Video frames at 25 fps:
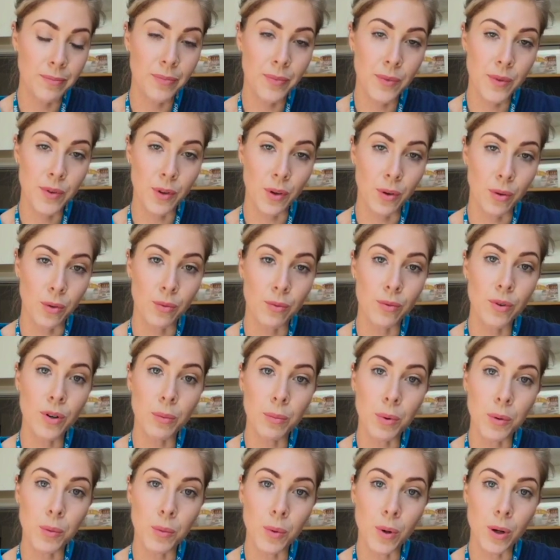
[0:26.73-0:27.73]
So,
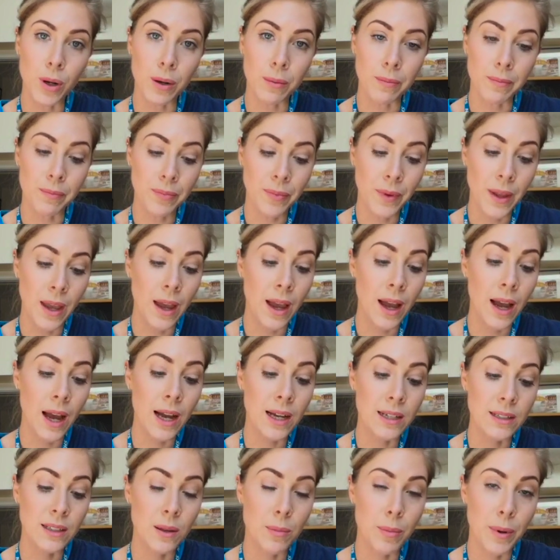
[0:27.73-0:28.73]
number one,
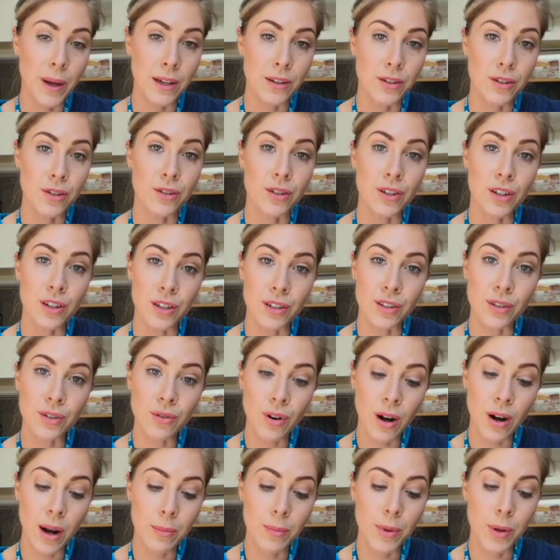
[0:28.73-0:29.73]
Ask the patient to
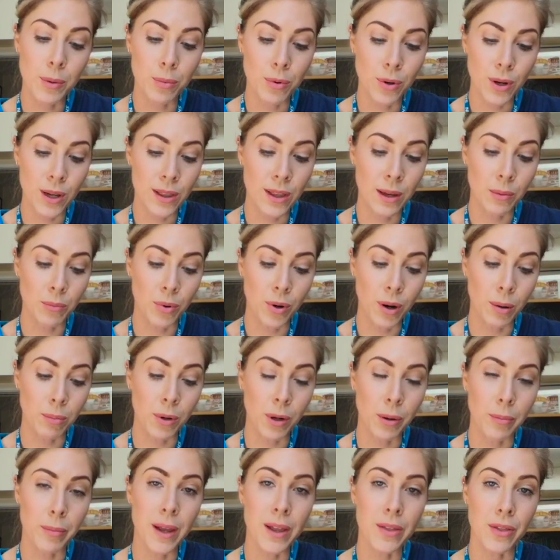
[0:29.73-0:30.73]
describe their breathing
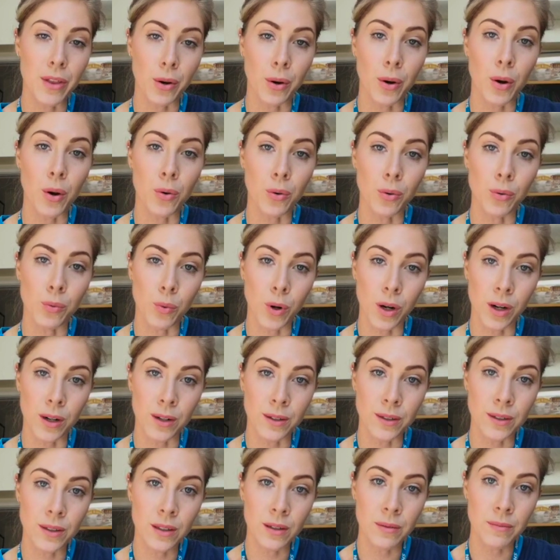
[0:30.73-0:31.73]
problem in their own
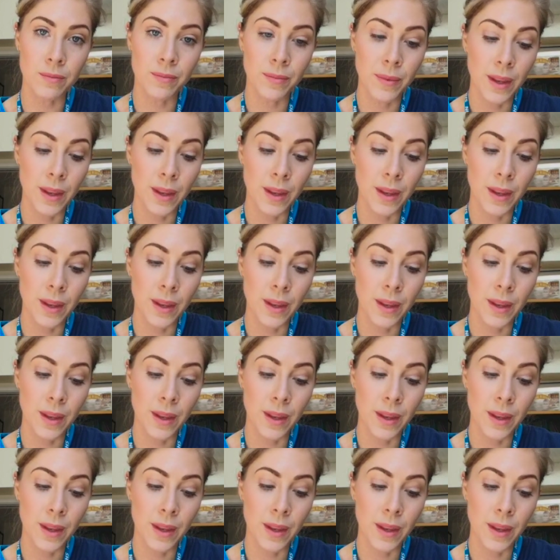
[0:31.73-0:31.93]
words.